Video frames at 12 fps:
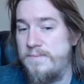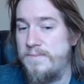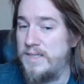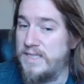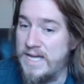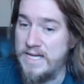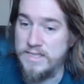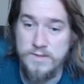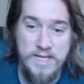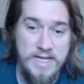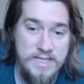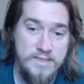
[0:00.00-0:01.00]
But yeah, so
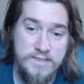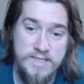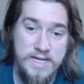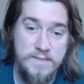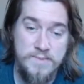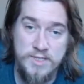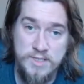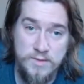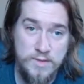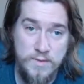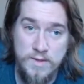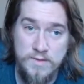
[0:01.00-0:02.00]
that signups are still
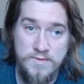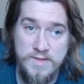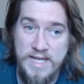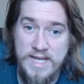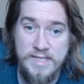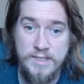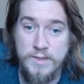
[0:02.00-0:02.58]
going on for that.